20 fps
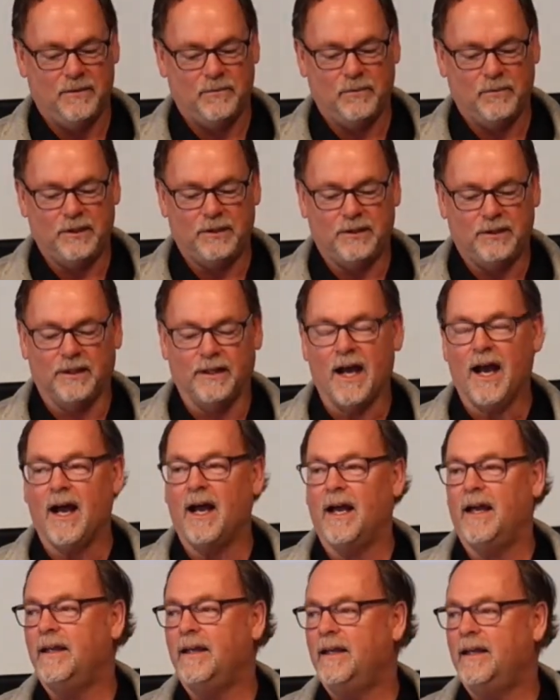We
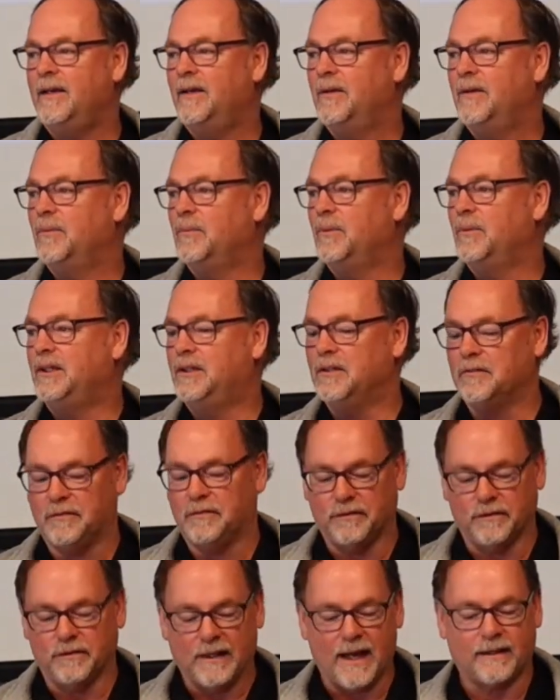deny, we
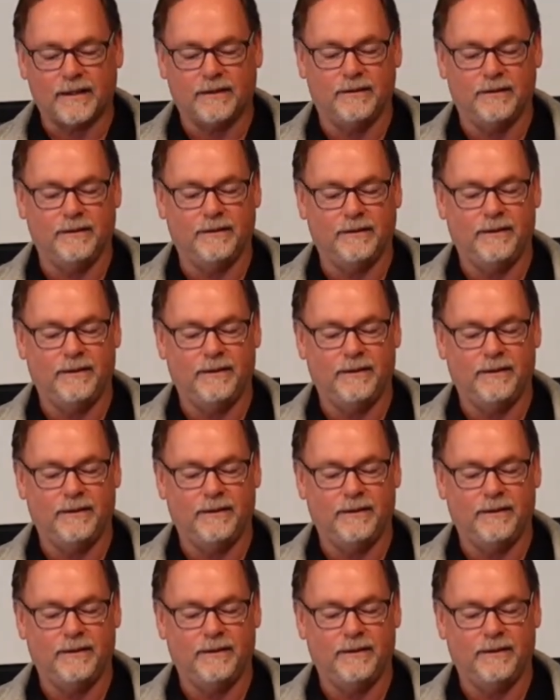deflect,